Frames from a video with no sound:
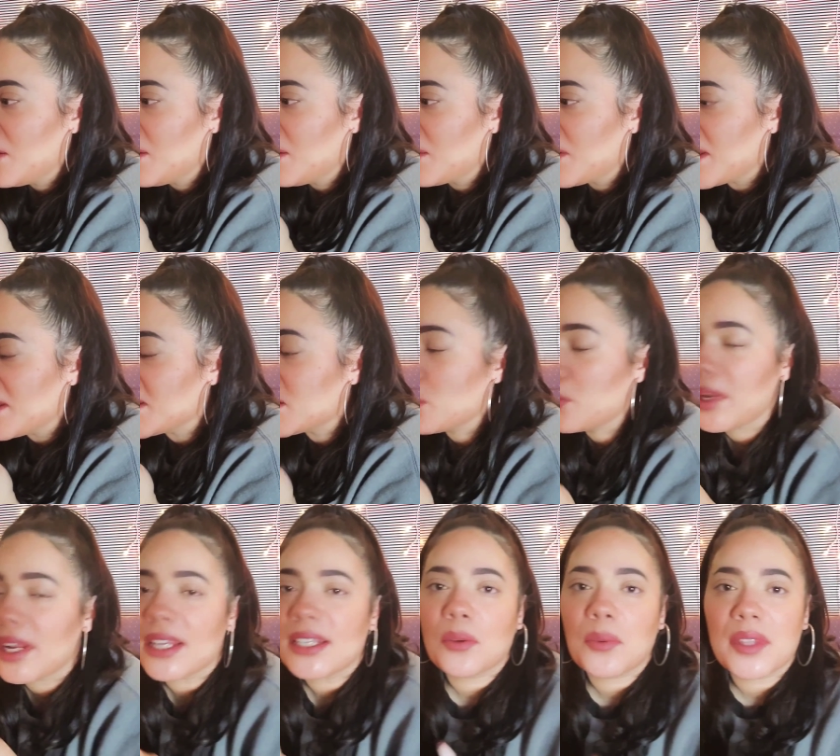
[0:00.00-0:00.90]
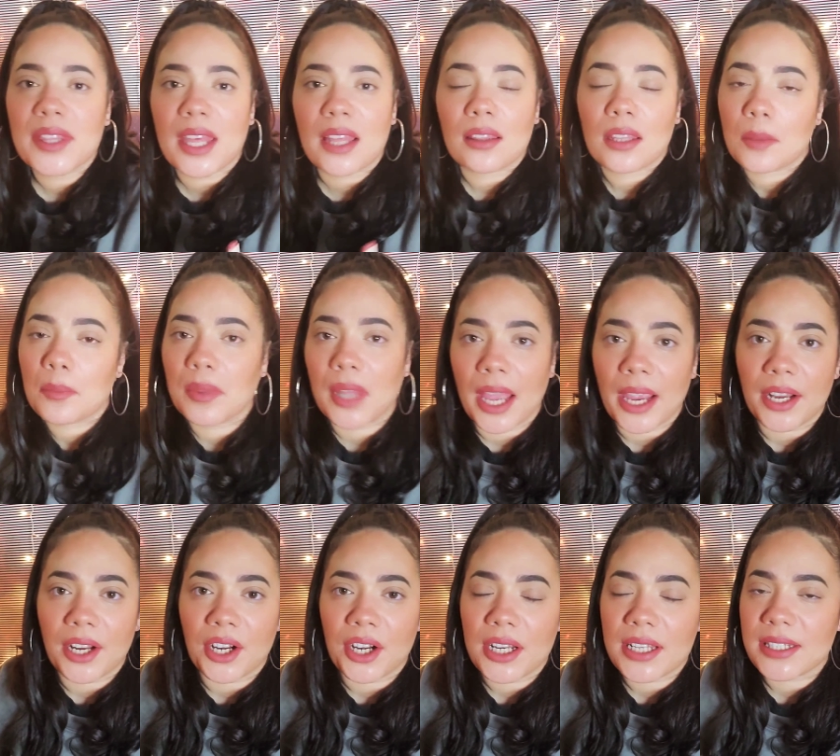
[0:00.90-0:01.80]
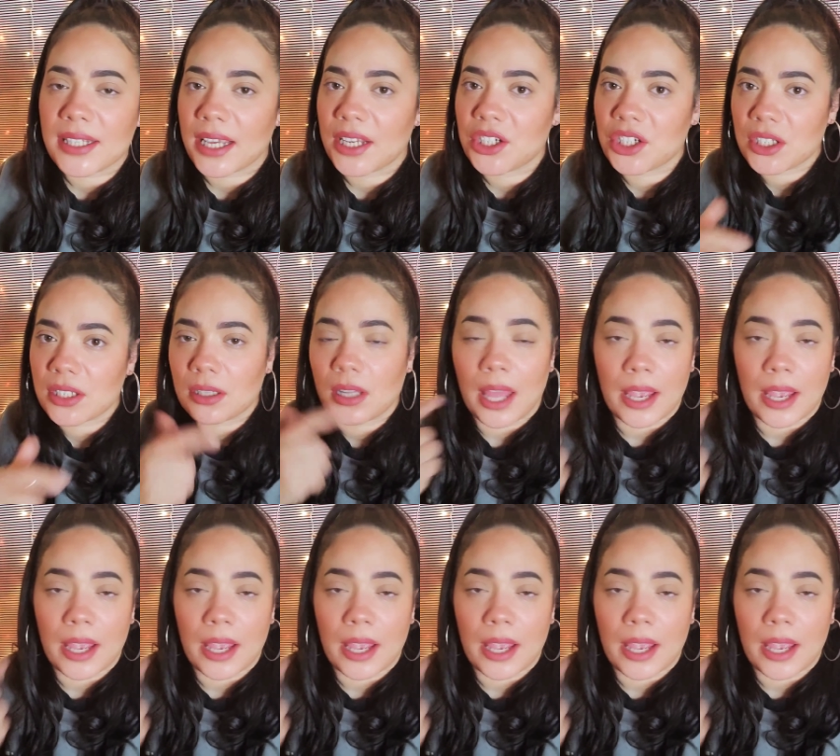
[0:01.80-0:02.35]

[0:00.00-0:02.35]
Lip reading: Okay, so what I did with that lip liner is I just